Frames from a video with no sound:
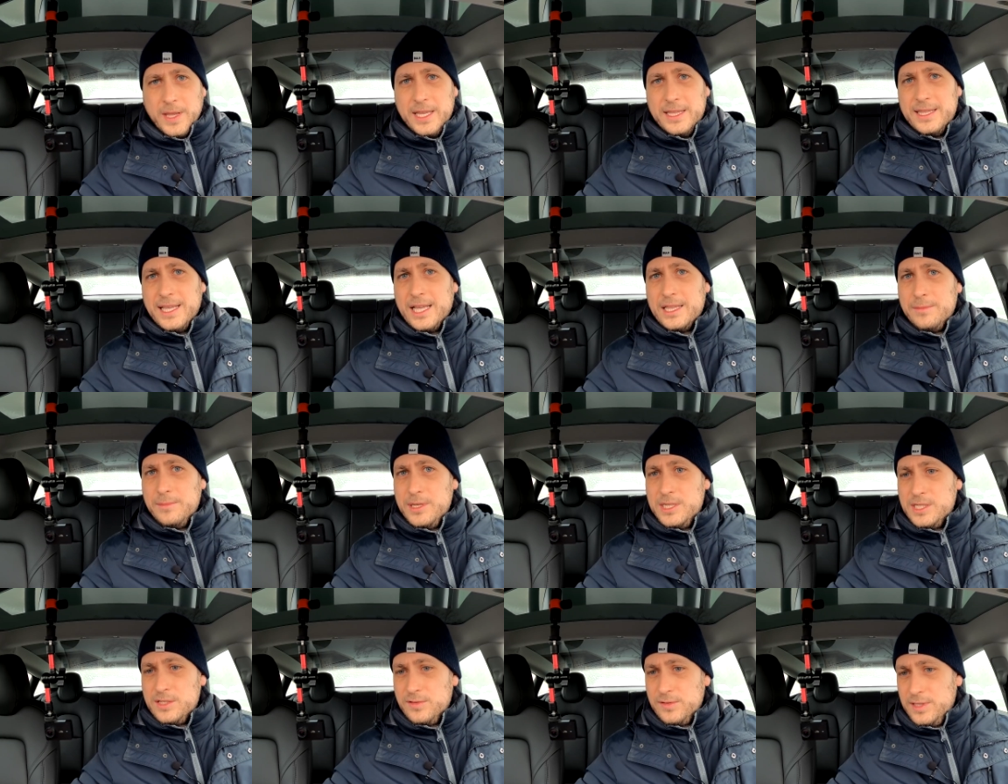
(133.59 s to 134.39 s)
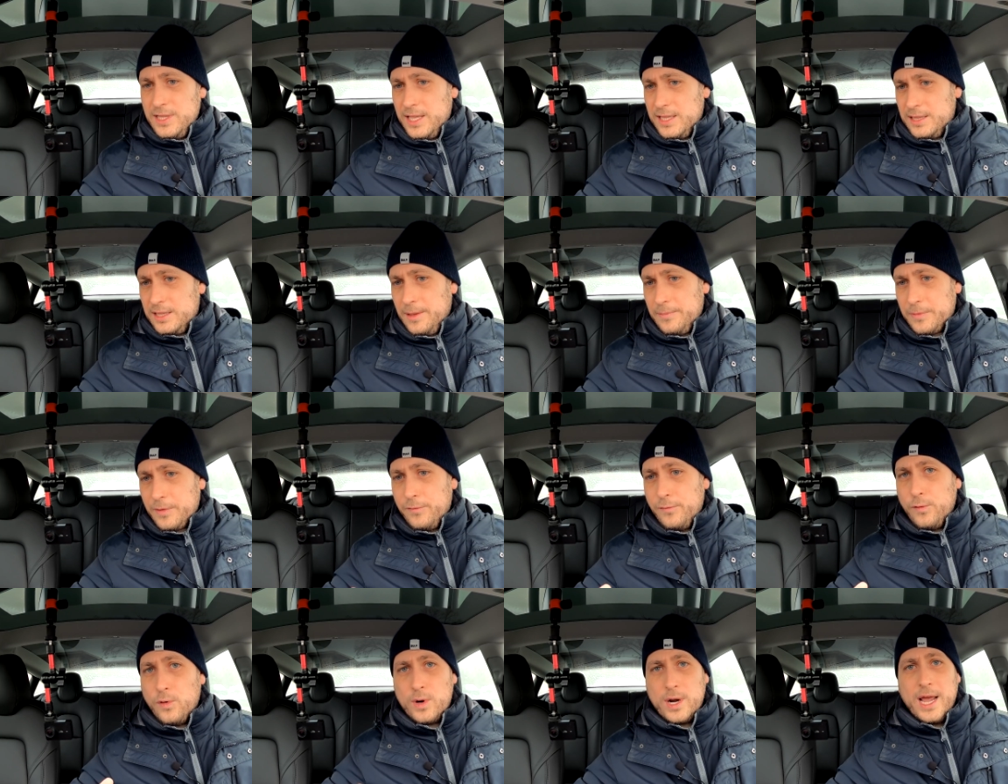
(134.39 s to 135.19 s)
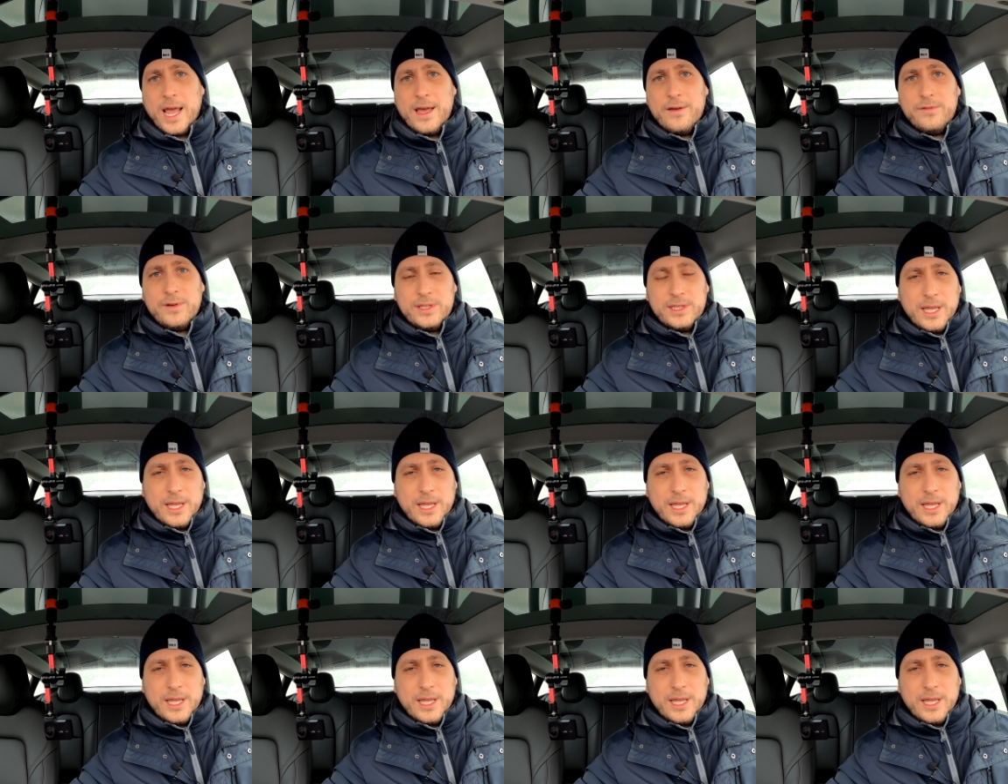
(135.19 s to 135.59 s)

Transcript: And that means that for every